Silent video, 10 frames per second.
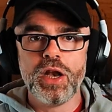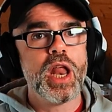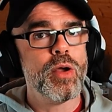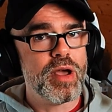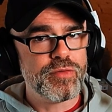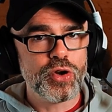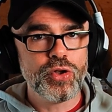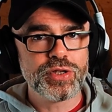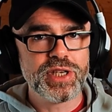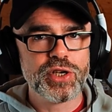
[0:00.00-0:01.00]
Now, if you're
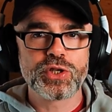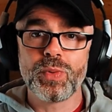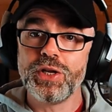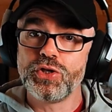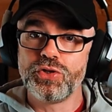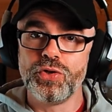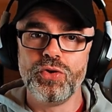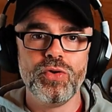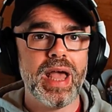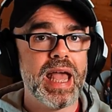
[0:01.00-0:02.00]
using your Switch
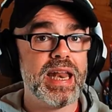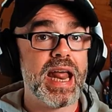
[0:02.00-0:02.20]
2 in